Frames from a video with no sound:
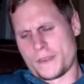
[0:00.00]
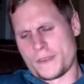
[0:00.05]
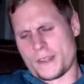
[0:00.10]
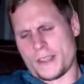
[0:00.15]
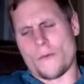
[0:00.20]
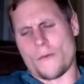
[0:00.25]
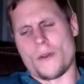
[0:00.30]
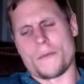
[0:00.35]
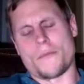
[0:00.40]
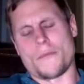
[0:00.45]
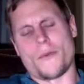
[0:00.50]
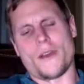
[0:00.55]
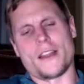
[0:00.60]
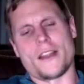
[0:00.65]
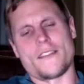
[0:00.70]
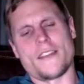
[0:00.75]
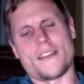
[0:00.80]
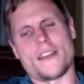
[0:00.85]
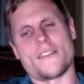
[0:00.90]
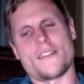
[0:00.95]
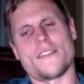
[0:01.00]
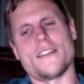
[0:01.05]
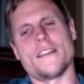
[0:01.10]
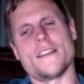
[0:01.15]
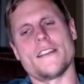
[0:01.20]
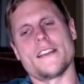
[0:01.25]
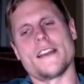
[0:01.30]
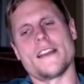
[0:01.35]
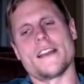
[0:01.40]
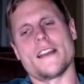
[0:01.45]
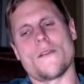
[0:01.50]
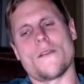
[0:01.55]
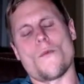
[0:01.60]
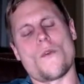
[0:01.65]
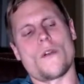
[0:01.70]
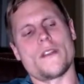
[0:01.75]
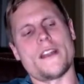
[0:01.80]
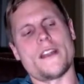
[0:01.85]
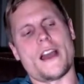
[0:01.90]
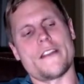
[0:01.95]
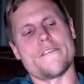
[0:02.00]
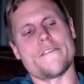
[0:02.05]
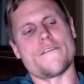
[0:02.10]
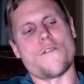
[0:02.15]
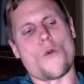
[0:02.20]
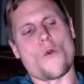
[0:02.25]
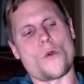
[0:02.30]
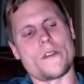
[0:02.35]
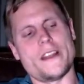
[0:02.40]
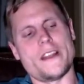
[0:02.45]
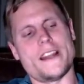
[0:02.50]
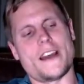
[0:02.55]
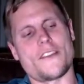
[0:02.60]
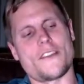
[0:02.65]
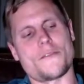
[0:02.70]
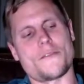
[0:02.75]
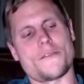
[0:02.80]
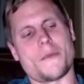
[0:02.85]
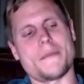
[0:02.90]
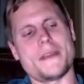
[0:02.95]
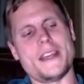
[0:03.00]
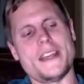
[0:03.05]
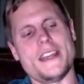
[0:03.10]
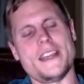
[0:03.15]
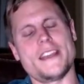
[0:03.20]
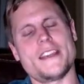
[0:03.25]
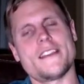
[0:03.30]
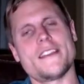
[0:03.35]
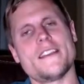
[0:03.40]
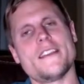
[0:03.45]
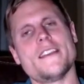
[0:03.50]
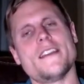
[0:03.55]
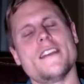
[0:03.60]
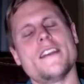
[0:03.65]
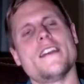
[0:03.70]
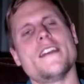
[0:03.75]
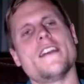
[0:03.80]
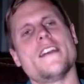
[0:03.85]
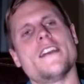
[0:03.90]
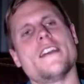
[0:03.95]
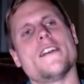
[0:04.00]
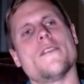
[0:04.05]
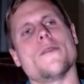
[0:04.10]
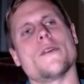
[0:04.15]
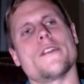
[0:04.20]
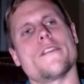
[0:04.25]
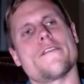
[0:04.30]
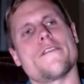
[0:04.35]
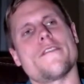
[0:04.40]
at one point I tested again at 940. That was my peak with a